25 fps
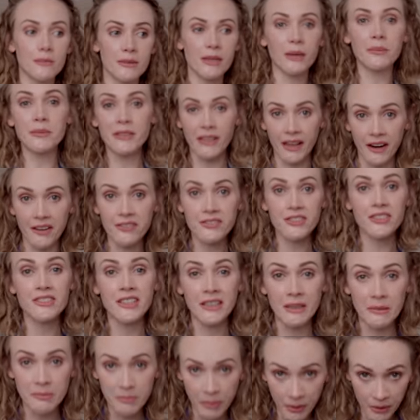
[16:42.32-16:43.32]
sometimes I have to
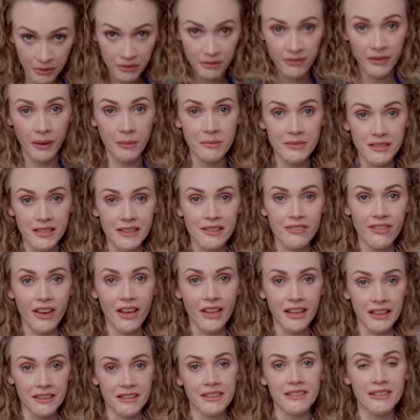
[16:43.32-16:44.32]
take both of them to the
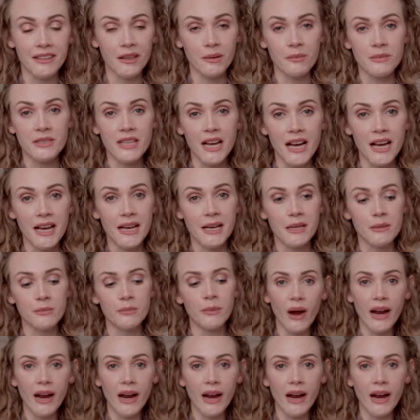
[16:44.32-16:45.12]
vet at the same time.